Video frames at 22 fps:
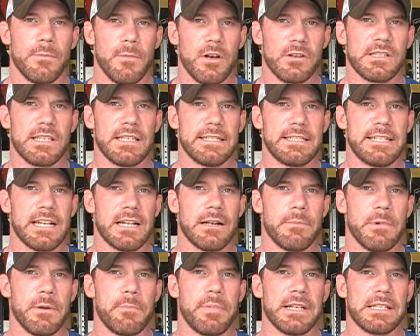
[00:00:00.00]
most
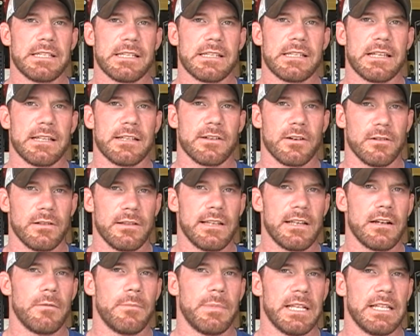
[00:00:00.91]
legitimate businesses are a
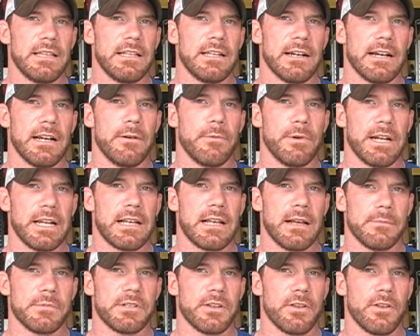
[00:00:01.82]
little bit leery when it
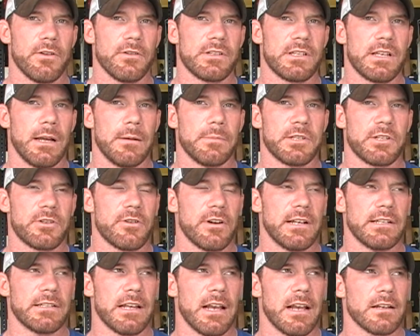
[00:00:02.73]
comes to those types of
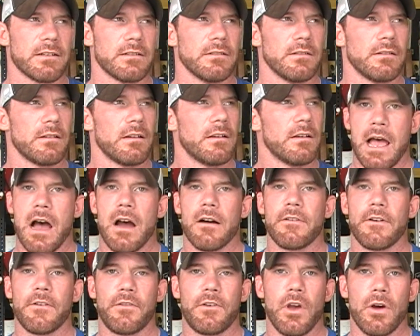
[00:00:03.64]
transactions.
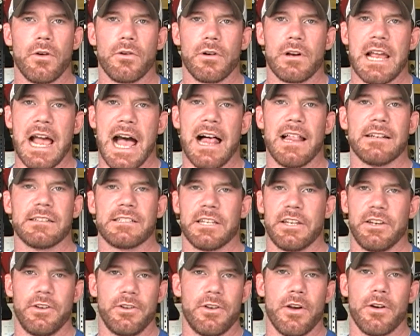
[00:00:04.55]
However, if you go to a college
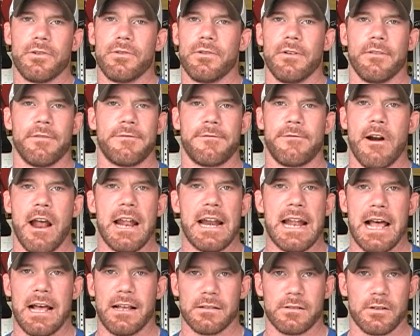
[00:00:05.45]
and you go to a frat
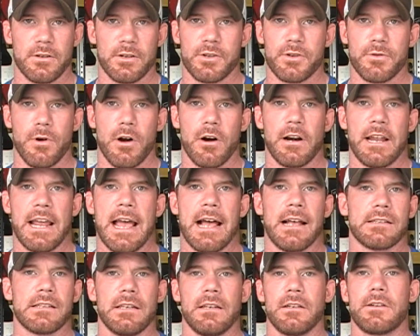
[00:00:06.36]
house or sorority
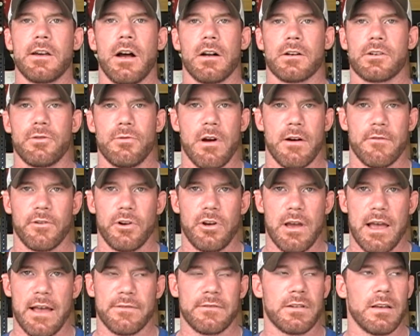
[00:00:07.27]
house and you talk to whoever
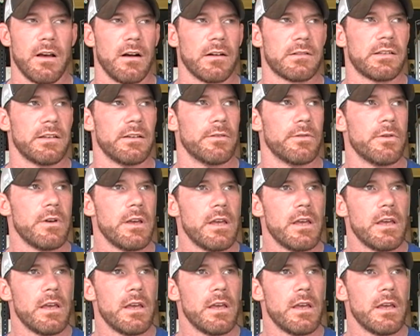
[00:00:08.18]
you have to talk to,